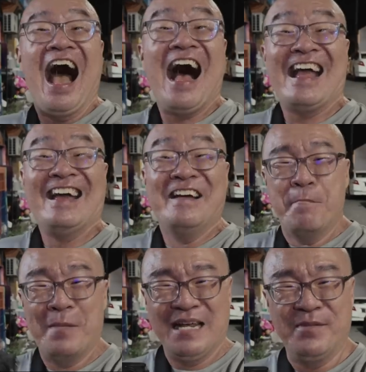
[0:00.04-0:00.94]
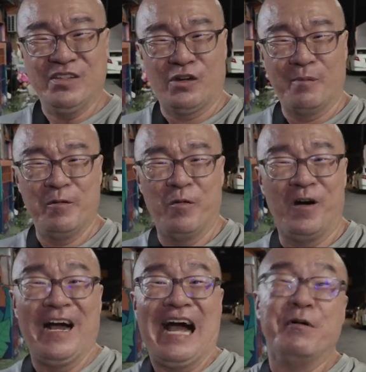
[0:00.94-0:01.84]
Hi, my name is Robin
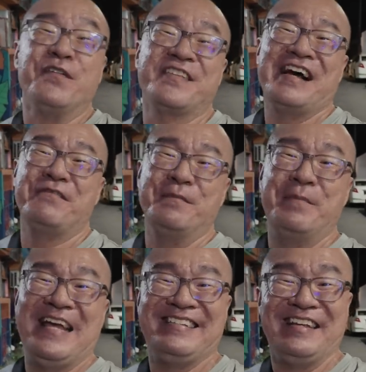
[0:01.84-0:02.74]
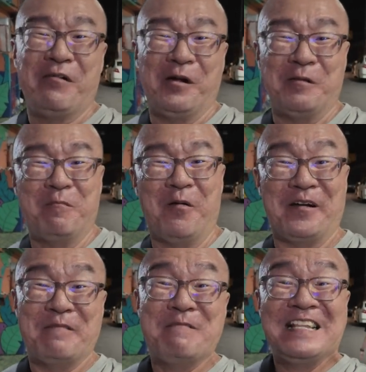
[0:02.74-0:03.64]
Wong. I'm a photographer based in Kuala
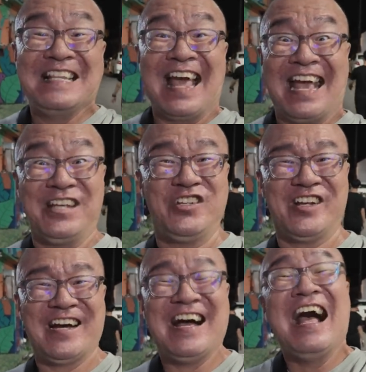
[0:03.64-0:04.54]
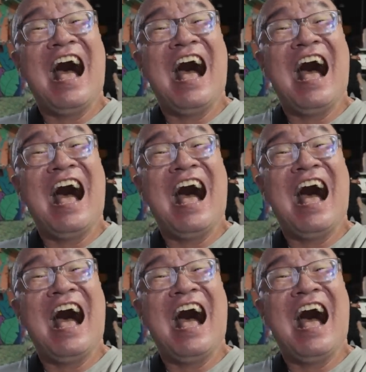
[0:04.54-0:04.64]
Lumpur, Malaysia.